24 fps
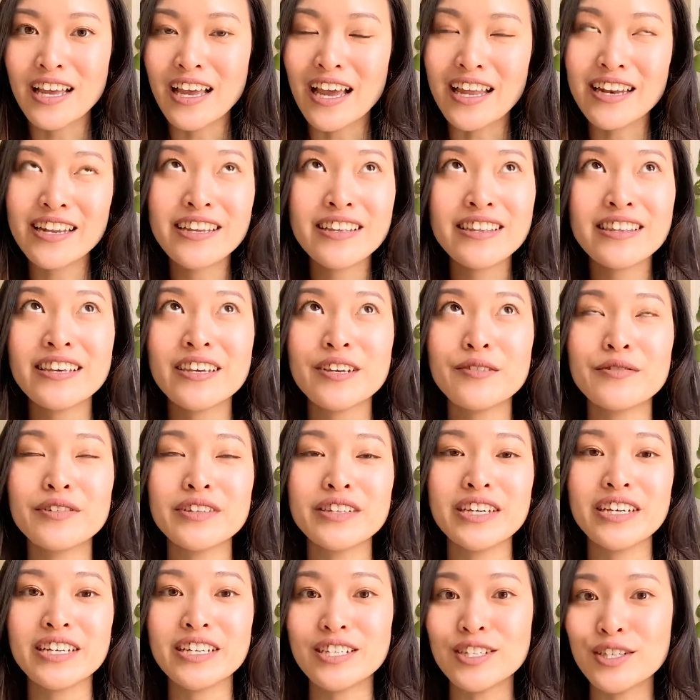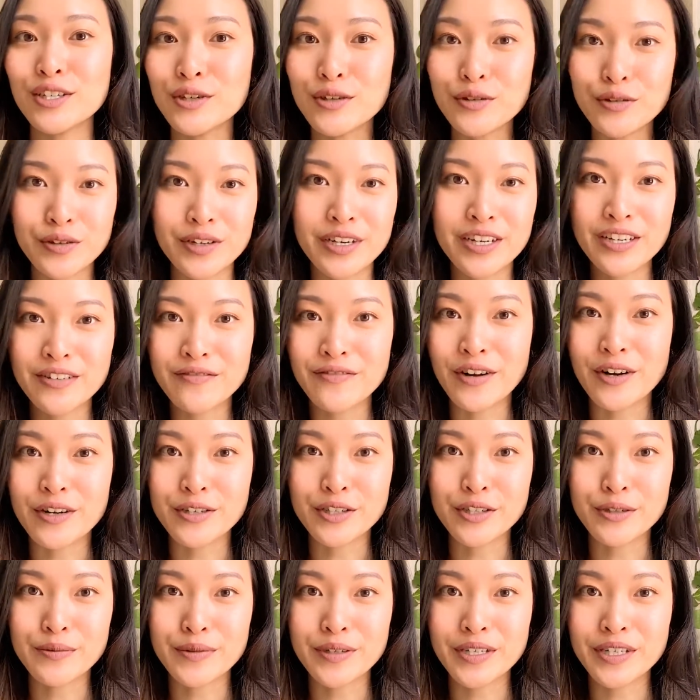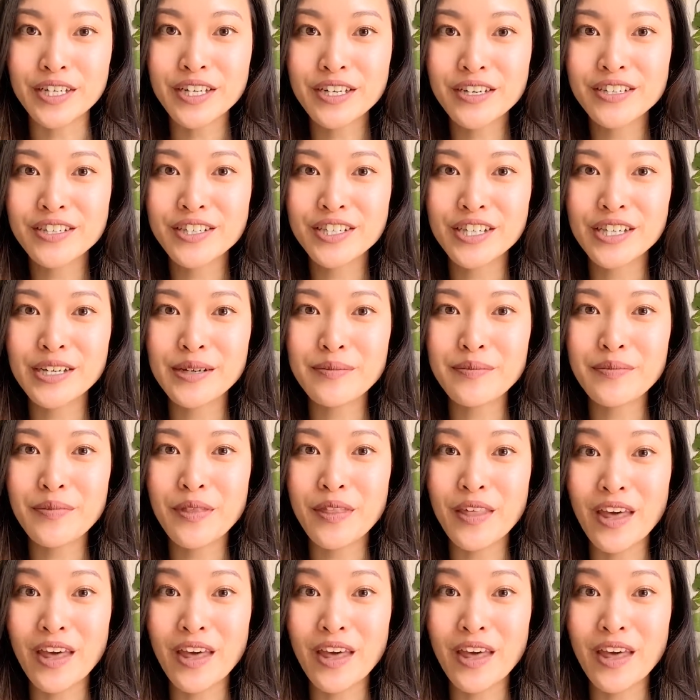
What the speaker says: anything related to creative entrepreneurship,